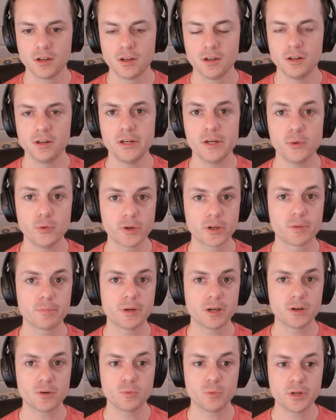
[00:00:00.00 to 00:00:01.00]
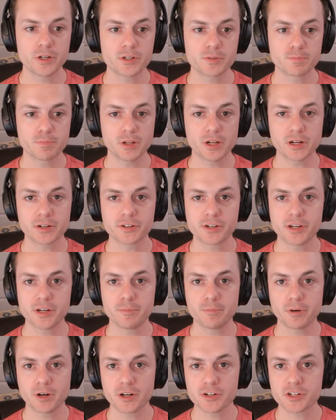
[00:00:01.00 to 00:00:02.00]
Knowing about which blockchain
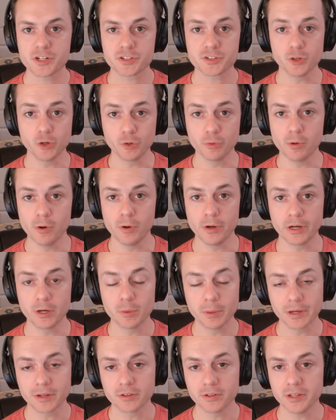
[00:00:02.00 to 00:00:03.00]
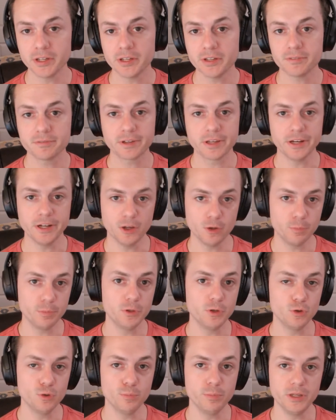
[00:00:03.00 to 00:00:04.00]
projects are growing quickly can help
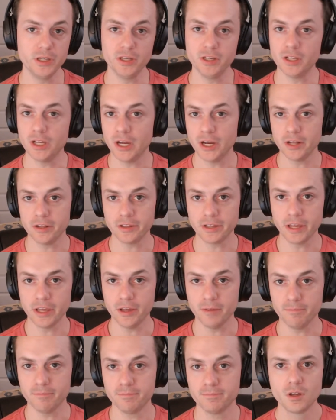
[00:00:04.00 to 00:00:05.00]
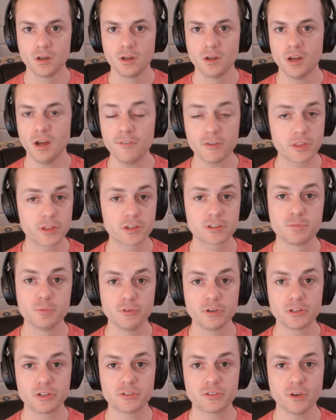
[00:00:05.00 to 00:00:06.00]
you be ahead of the game. Everything's
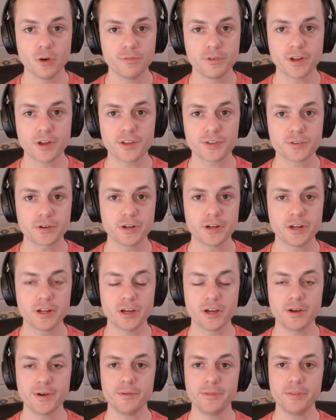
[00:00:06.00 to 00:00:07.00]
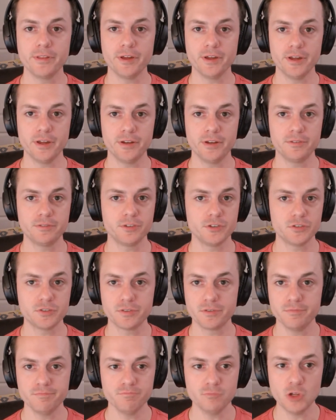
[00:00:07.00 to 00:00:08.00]
moving so fast right now that just
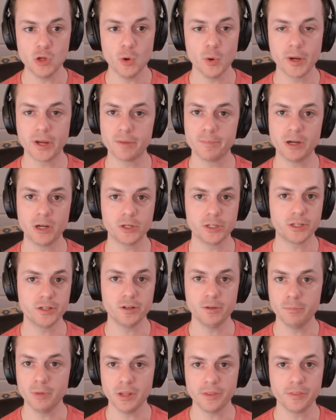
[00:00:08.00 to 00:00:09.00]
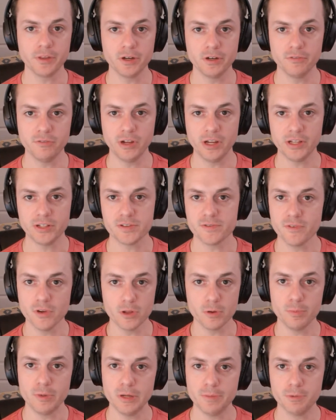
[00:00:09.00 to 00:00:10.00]
knowing about it a month in advance of
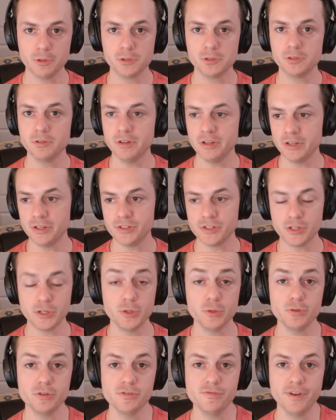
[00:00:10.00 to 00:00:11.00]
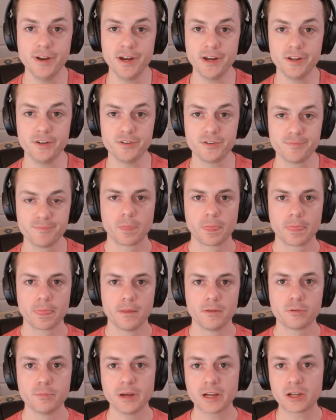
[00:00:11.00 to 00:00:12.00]
other people is a huge advantage.
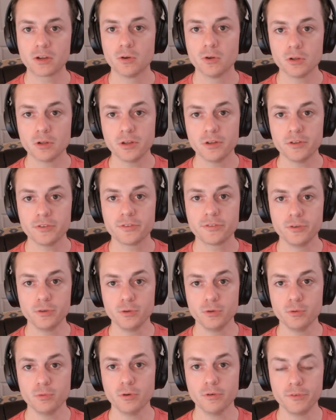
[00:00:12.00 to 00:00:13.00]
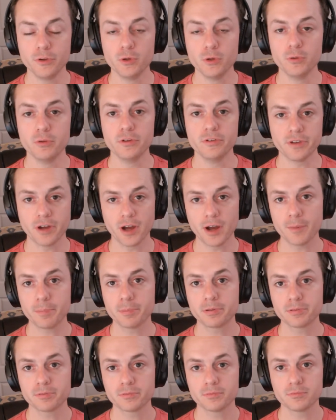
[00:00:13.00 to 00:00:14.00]
So my goal is to review the top
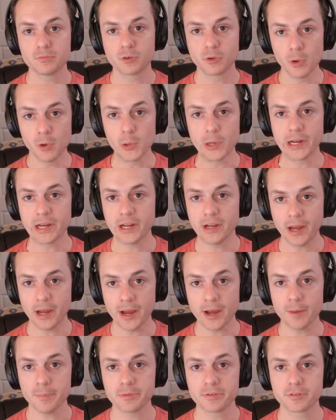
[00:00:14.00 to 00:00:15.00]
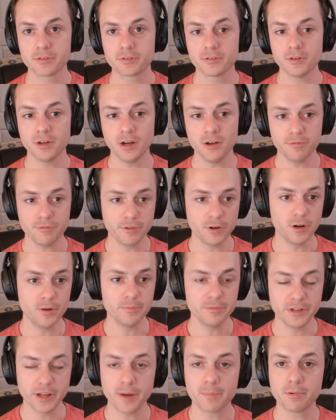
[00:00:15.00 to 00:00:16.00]
growing apps from
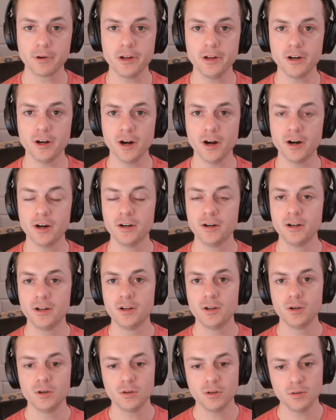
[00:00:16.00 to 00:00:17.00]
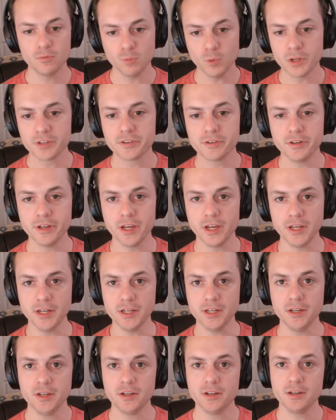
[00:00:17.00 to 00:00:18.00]
Dapp Radar once a
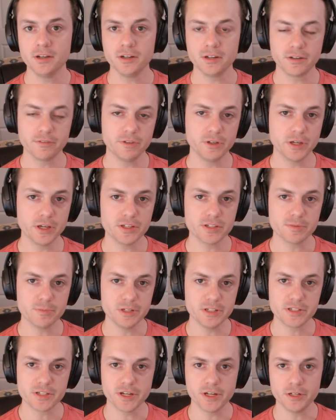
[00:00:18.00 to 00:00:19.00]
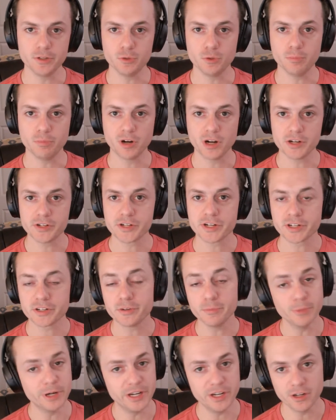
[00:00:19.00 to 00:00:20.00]
day and give you guys some insight into a project you
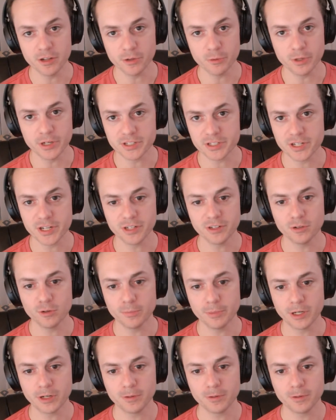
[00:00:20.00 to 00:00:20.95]
might otherwise not know about.